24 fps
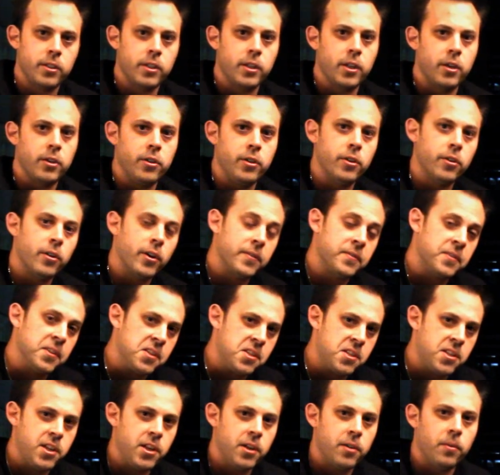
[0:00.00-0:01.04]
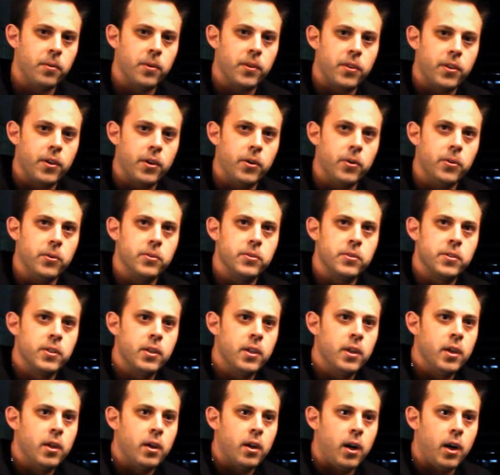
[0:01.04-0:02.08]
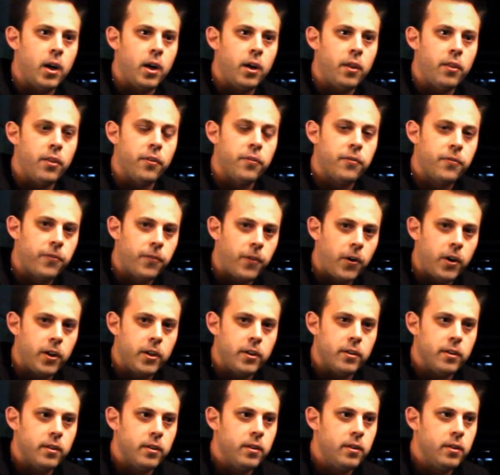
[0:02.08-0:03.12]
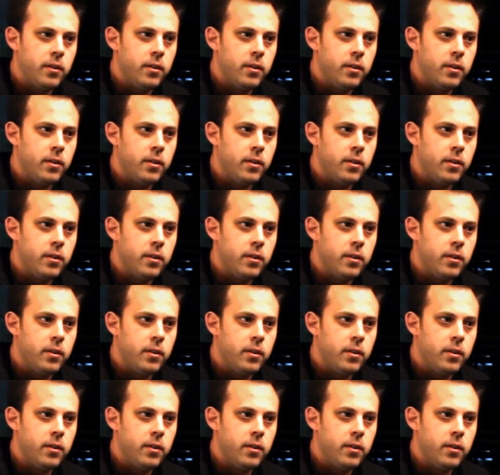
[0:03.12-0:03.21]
You don't have to steer with those. The front,